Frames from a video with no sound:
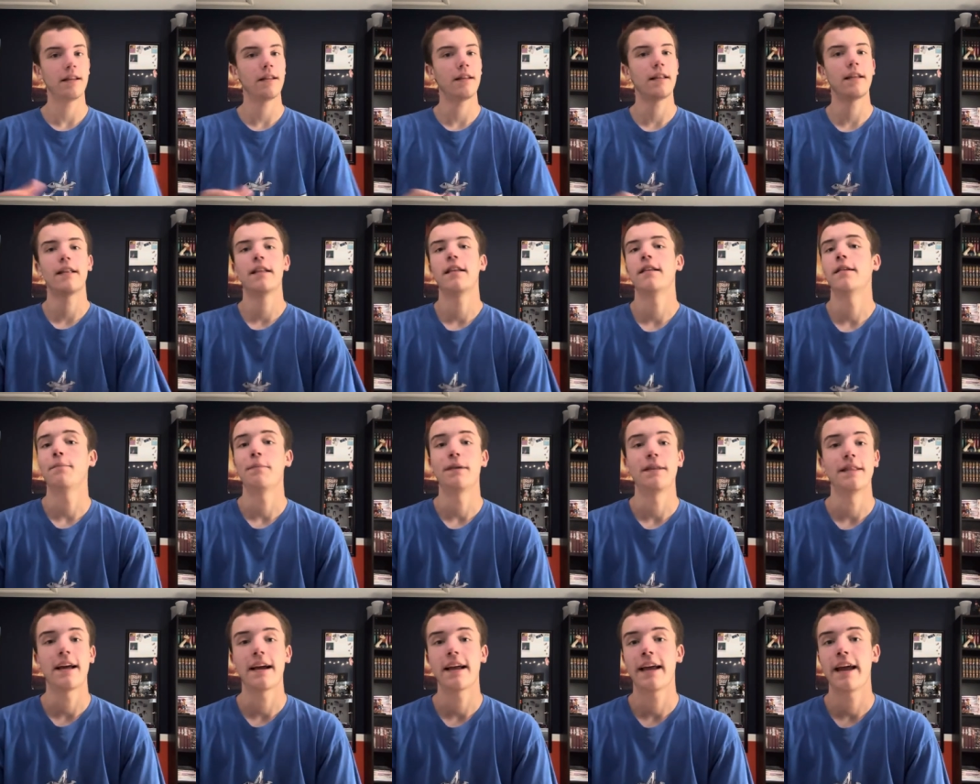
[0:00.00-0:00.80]
I
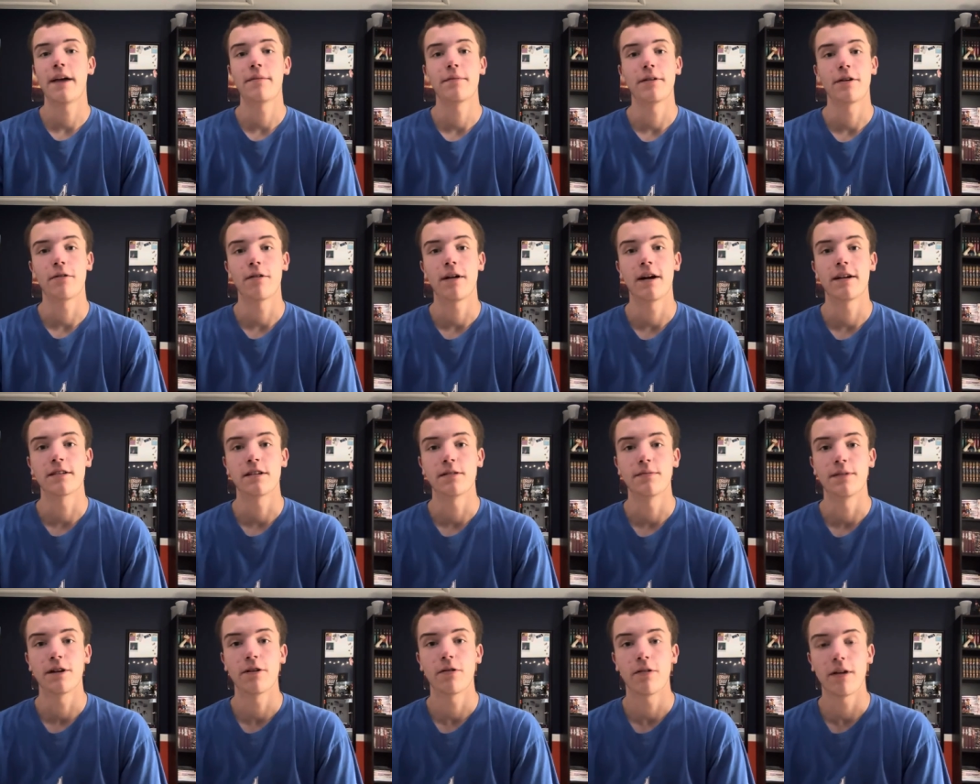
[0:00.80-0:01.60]
mean, that Camden crowd's
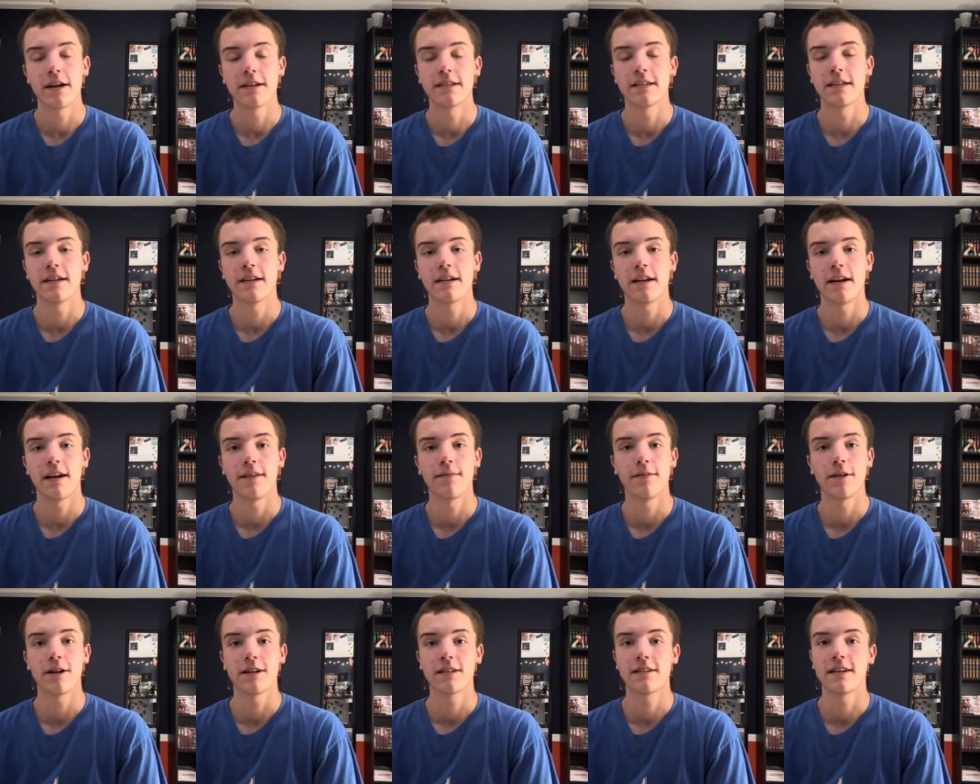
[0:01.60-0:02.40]
going to be crazy. I'm
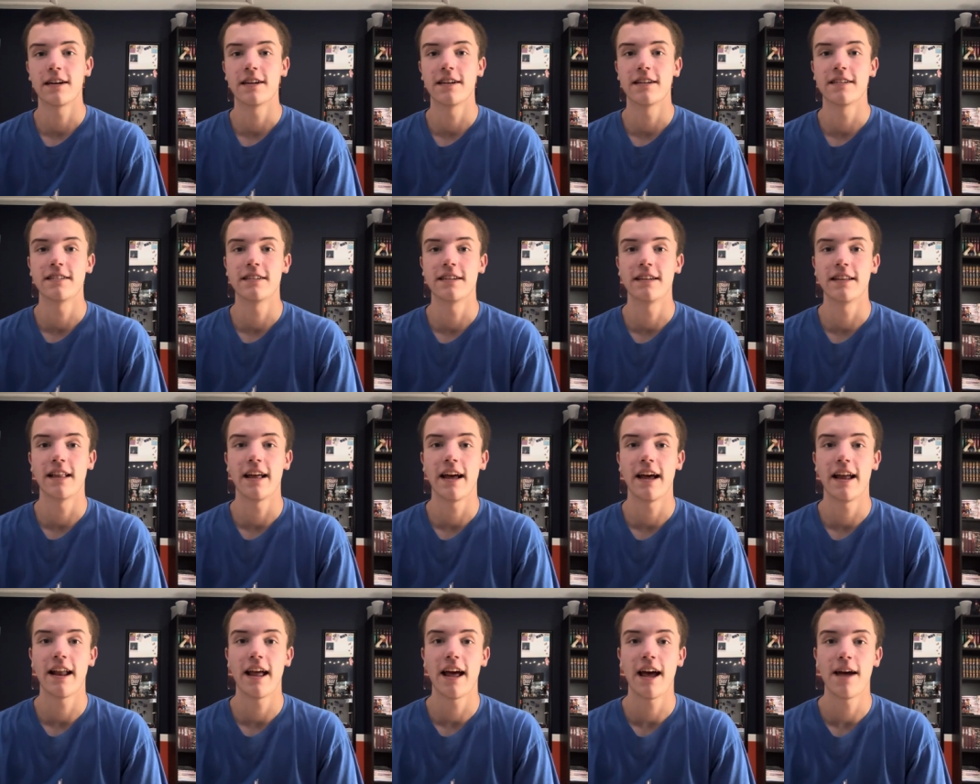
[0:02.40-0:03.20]
very excited to see
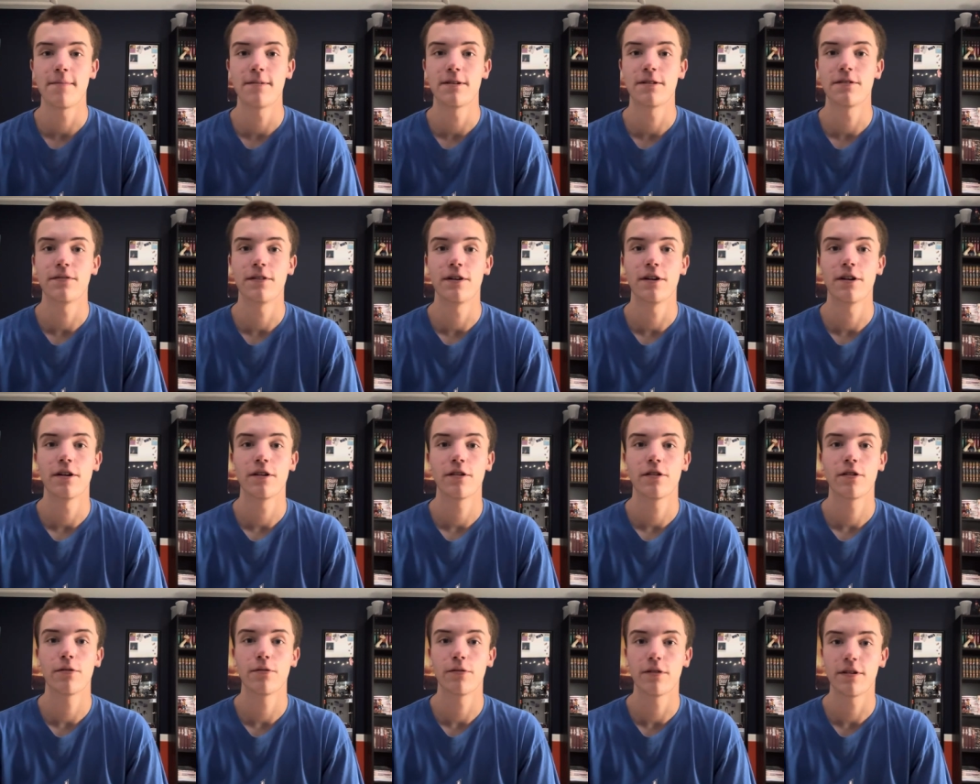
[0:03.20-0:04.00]
that atmosphere
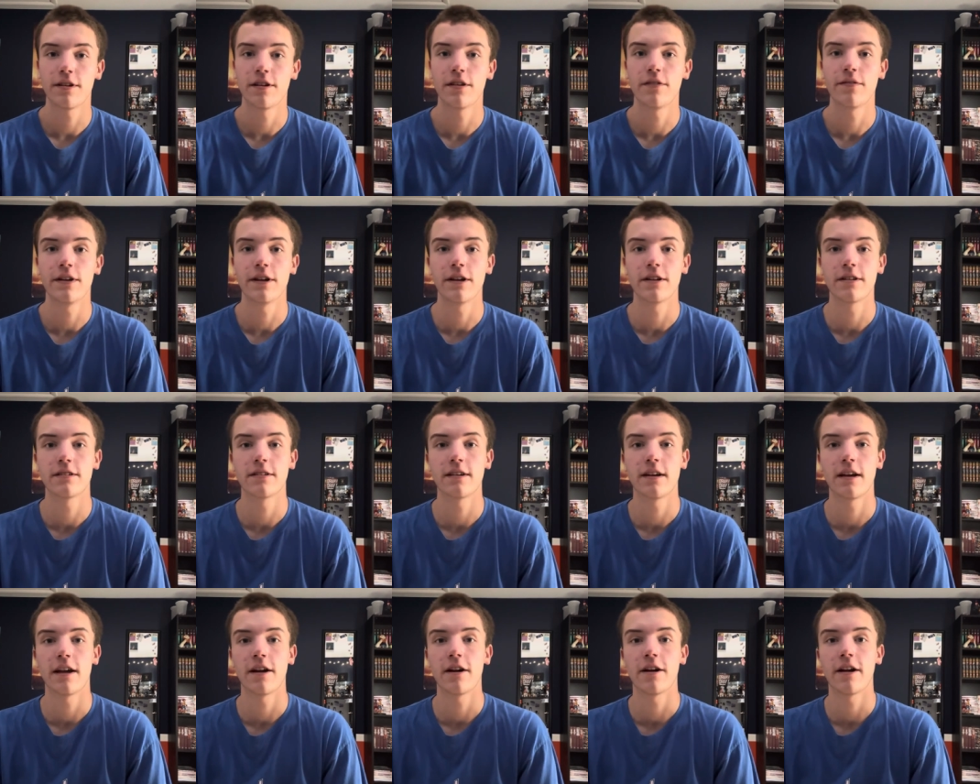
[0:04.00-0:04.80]
through the TV on
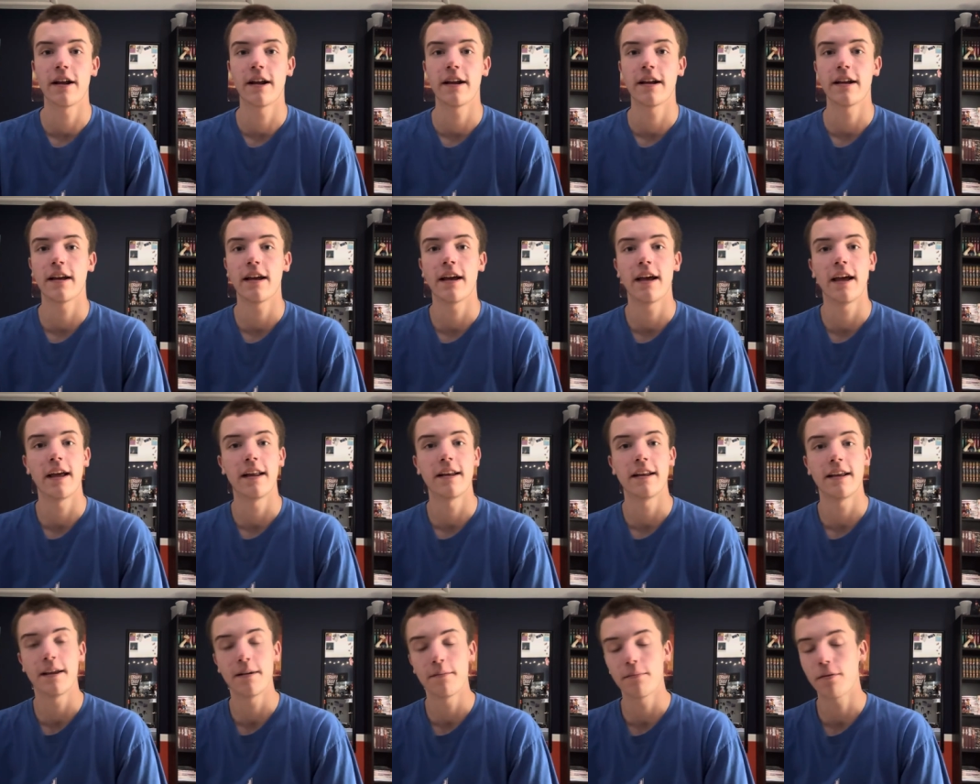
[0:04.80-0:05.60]
Saturday
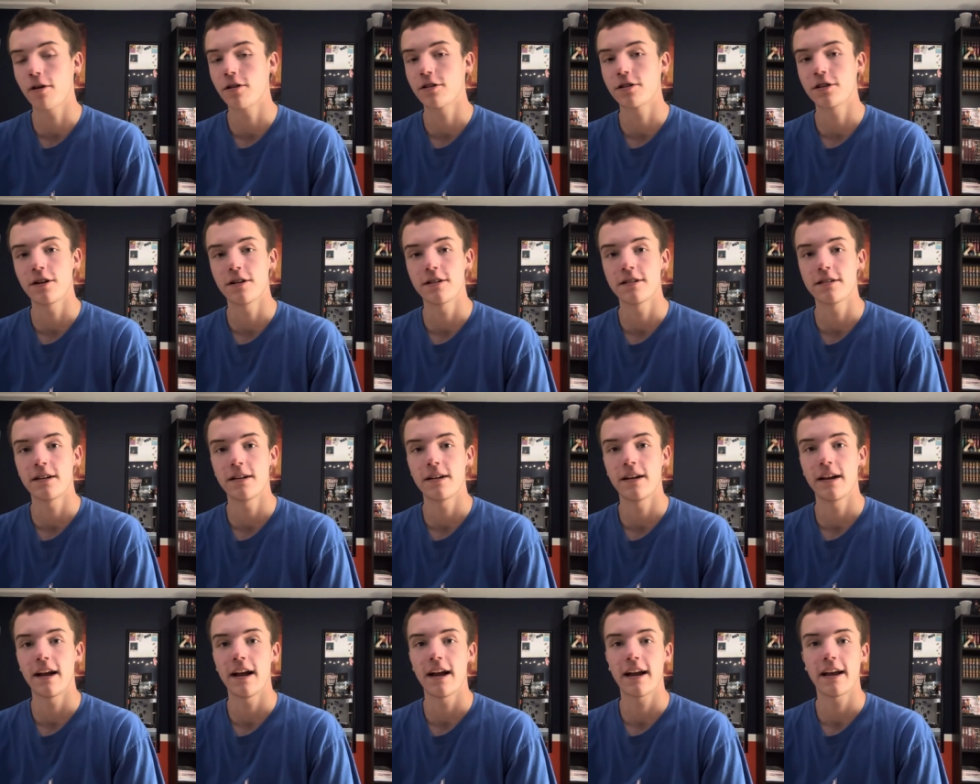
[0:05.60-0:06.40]
and in person on
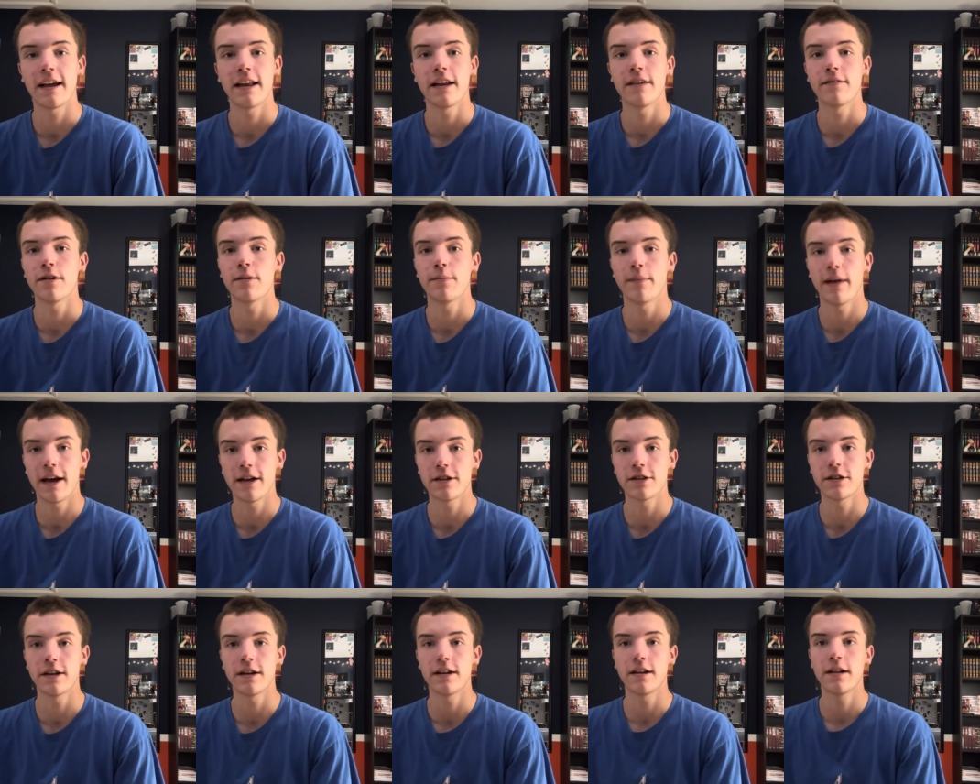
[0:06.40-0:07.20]
Sunday. I can't even
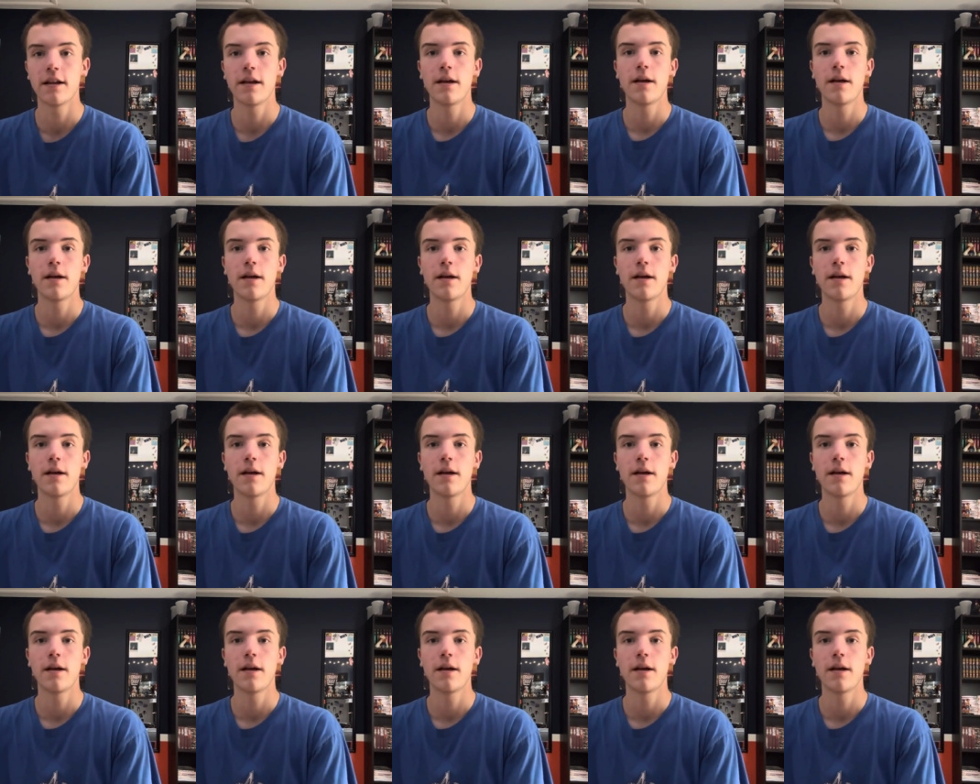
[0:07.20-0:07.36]
imagine it.